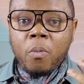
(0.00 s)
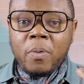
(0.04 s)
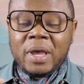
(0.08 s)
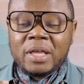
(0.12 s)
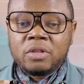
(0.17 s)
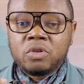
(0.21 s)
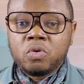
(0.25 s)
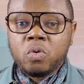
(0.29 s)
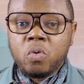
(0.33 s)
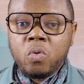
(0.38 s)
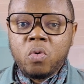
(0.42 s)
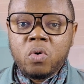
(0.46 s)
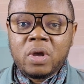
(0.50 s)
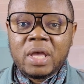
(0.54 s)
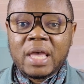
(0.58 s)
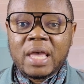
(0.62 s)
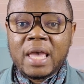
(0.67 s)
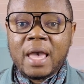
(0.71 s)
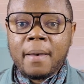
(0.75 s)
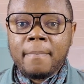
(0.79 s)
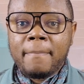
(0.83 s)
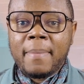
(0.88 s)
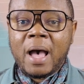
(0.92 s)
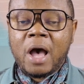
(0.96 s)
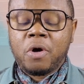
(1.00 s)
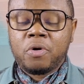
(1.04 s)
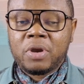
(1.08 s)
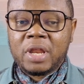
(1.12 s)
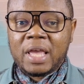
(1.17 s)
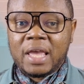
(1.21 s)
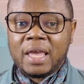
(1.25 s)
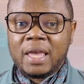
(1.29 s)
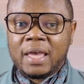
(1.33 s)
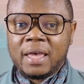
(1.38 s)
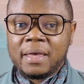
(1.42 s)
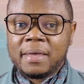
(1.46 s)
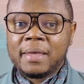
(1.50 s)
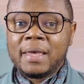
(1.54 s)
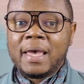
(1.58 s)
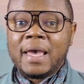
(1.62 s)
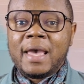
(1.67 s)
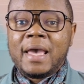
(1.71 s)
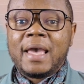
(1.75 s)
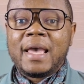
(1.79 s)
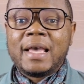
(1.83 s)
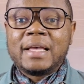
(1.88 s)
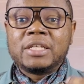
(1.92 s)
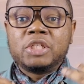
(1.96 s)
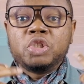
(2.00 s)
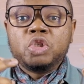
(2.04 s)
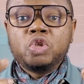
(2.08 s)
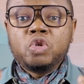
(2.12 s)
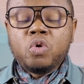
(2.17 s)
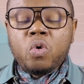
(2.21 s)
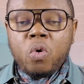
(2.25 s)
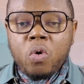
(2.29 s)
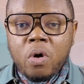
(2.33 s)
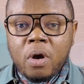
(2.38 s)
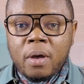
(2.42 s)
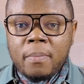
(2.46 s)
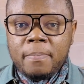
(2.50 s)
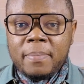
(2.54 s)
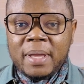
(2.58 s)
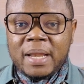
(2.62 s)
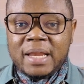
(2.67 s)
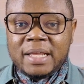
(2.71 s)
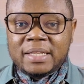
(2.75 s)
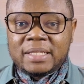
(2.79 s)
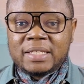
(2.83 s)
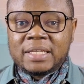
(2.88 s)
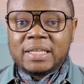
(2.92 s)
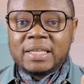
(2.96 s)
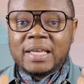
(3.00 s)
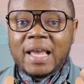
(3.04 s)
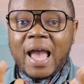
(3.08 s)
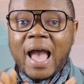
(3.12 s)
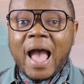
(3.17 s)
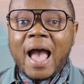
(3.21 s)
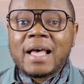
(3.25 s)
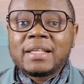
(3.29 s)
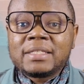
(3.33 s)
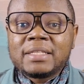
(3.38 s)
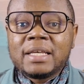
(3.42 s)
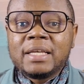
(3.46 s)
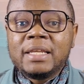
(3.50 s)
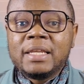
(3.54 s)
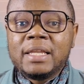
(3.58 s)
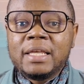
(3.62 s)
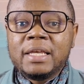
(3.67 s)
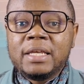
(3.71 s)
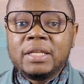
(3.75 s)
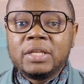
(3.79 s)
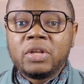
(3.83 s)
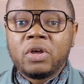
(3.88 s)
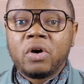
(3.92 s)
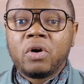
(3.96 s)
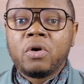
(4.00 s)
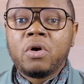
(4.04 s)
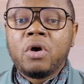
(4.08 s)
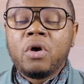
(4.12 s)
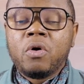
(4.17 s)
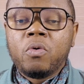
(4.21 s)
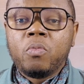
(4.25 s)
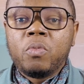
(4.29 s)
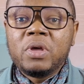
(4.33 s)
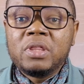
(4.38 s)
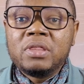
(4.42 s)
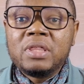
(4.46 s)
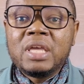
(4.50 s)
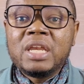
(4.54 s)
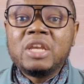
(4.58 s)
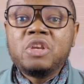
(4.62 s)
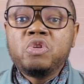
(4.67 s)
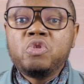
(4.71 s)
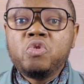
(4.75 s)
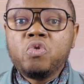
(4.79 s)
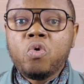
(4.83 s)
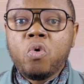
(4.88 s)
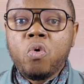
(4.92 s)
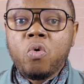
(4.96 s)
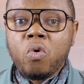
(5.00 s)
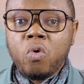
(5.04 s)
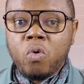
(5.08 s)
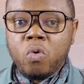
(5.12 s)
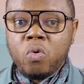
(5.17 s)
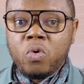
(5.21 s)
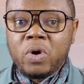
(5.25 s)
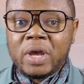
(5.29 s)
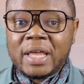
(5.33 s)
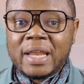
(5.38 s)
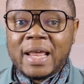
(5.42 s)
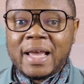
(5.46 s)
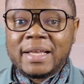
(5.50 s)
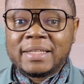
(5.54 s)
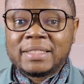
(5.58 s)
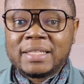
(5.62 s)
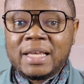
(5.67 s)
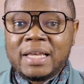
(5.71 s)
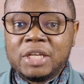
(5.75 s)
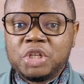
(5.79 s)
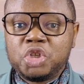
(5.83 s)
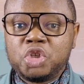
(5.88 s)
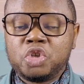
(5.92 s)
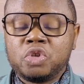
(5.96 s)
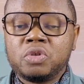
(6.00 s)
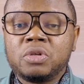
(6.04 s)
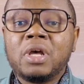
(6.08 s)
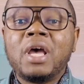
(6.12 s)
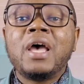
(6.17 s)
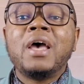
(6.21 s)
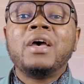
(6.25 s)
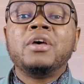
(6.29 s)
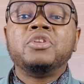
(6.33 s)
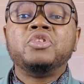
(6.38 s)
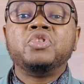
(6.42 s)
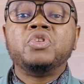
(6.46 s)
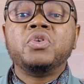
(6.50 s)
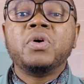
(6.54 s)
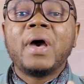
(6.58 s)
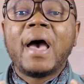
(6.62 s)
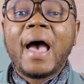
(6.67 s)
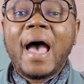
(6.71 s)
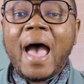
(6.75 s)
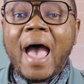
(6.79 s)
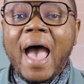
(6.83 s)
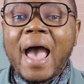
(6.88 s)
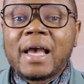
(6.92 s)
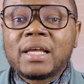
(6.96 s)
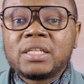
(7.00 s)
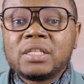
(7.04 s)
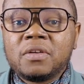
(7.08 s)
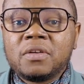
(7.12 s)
we're talking about here is your ability as a leader within your organization to act